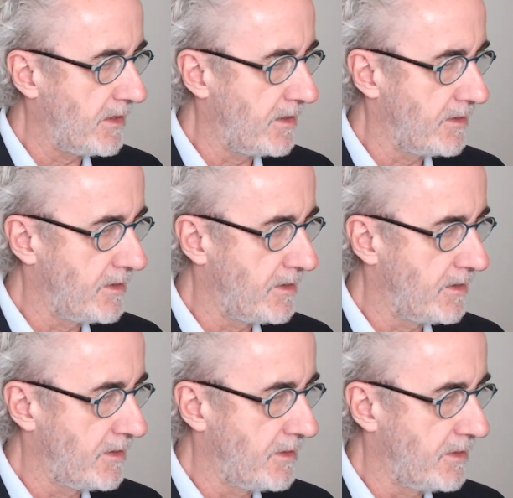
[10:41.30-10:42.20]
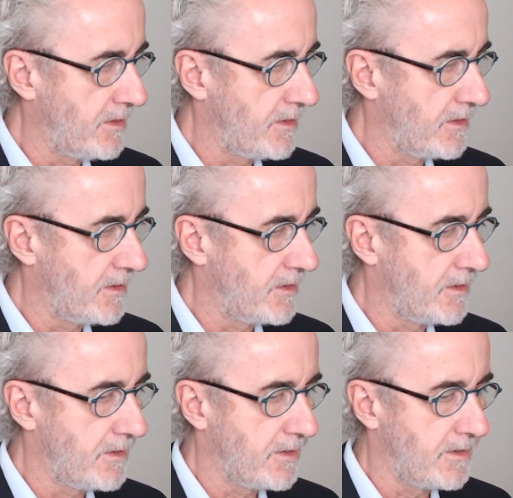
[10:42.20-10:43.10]

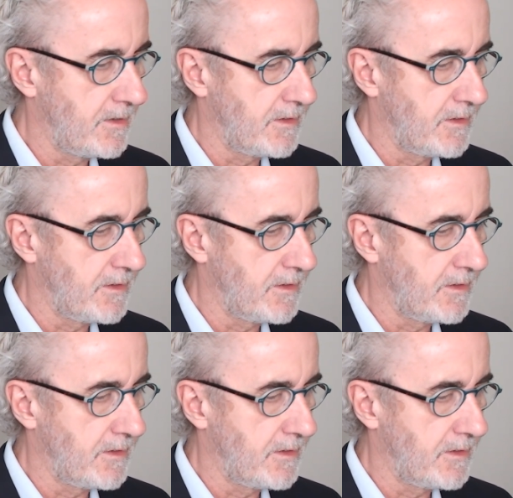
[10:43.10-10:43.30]
Nobody speaks.